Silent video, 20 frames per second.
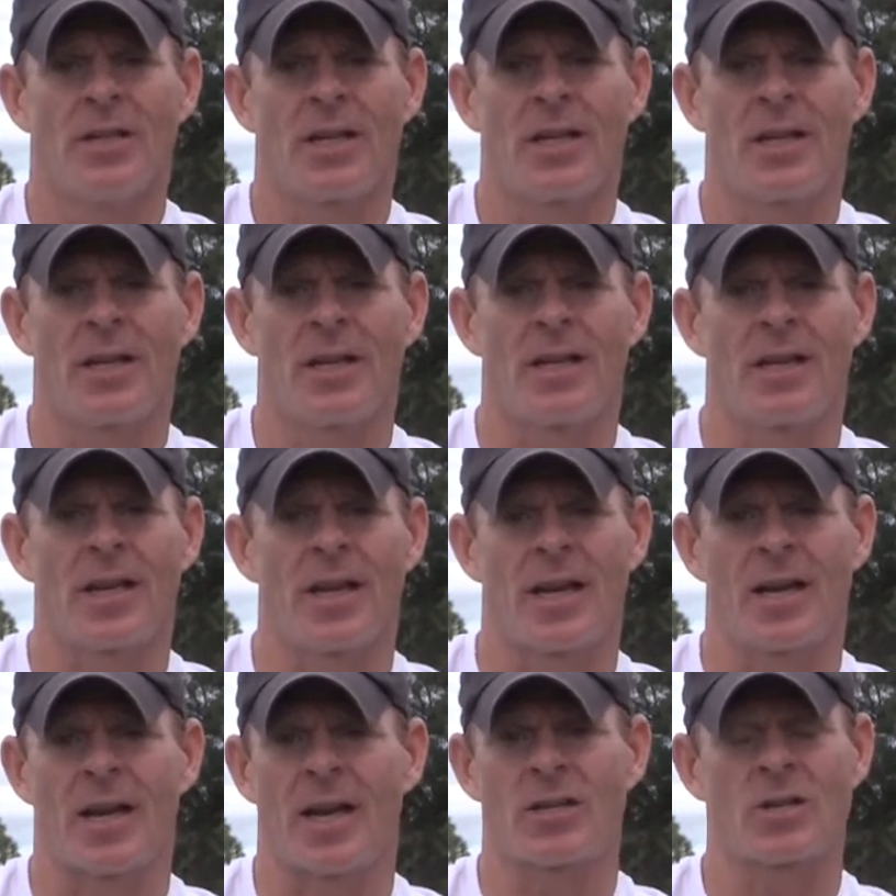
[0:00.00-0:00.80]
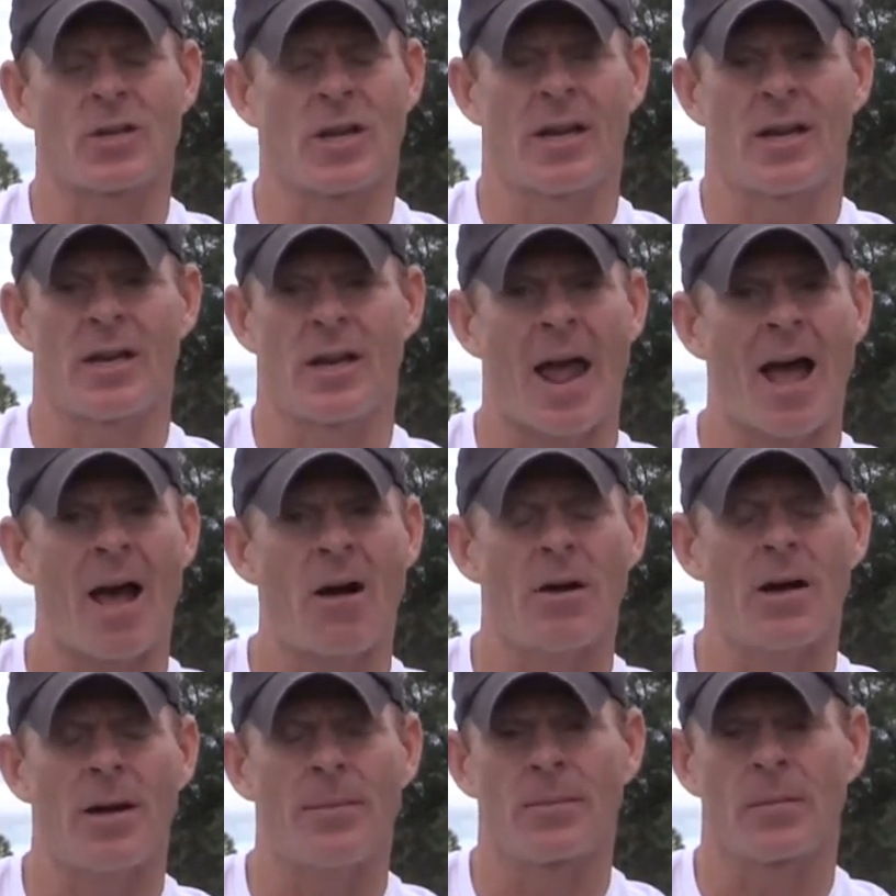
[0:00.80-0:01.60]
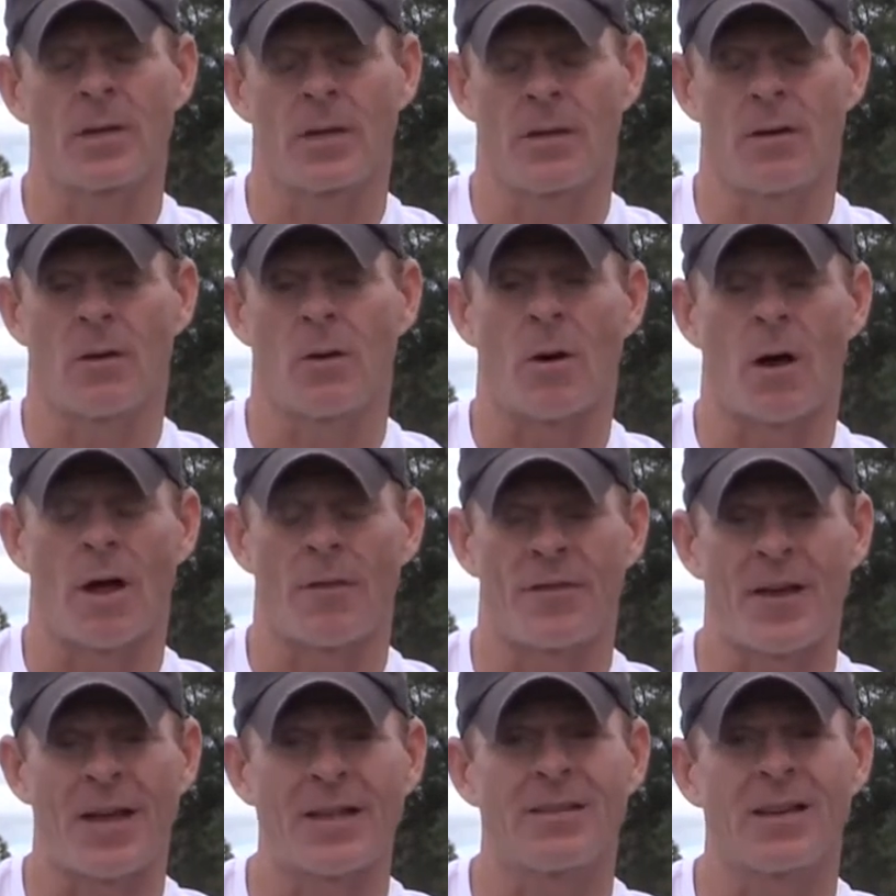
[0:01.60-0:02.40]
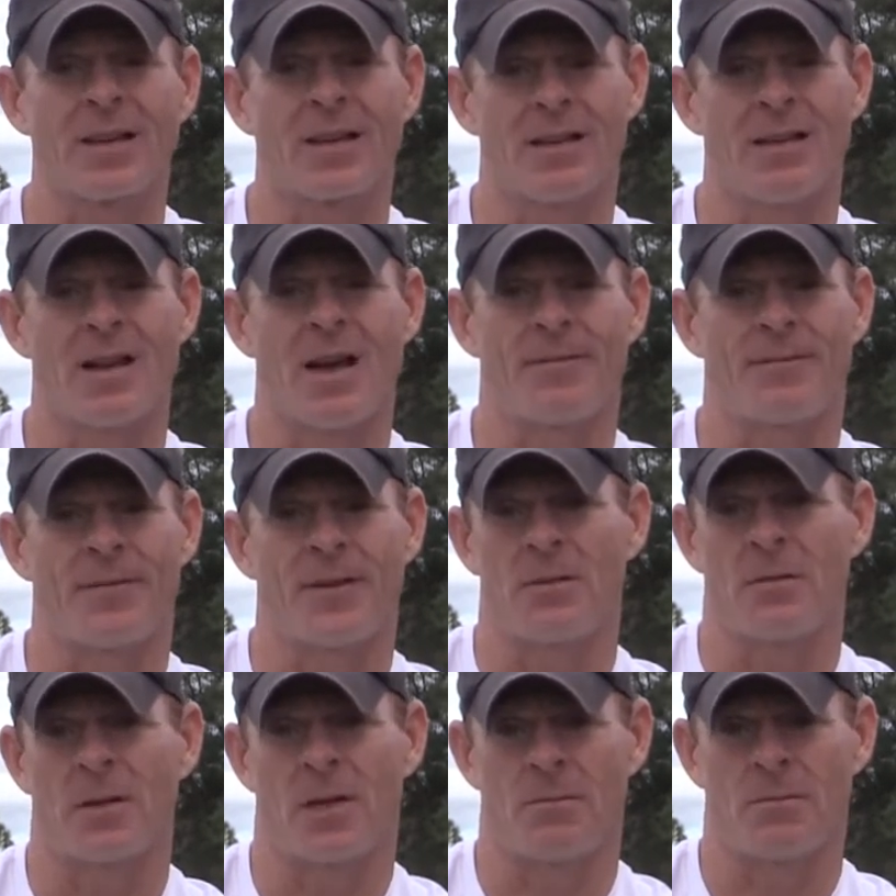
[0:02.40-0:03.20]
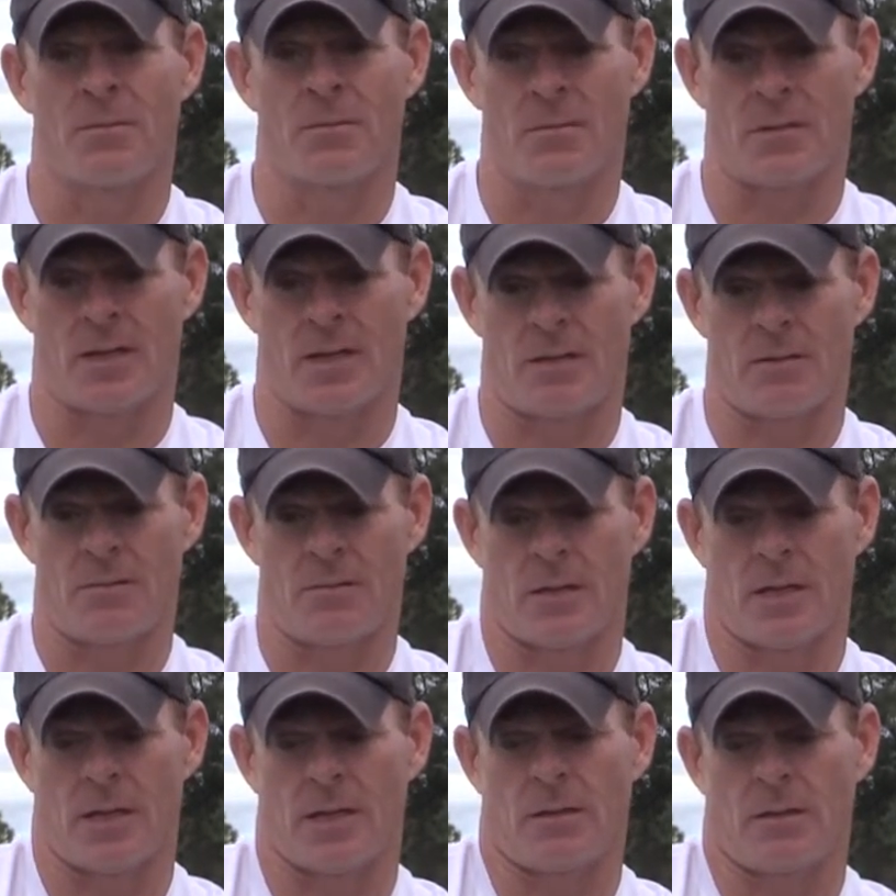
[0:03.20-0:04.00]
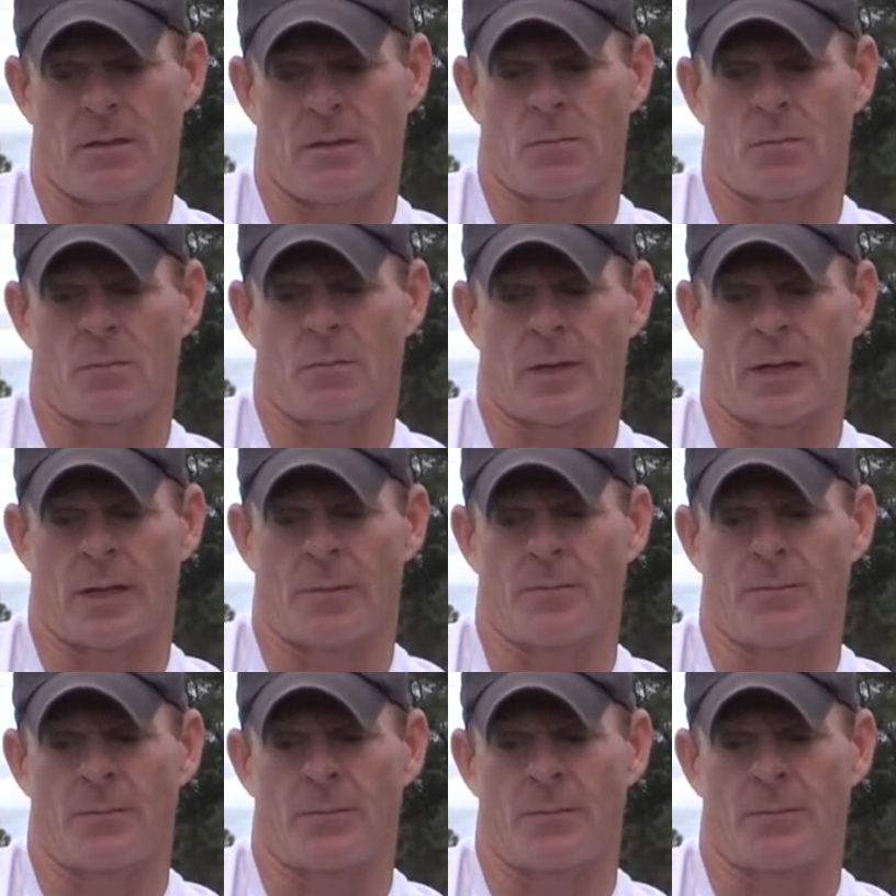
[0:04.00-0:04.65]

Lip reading: And now I'm, authentic enough and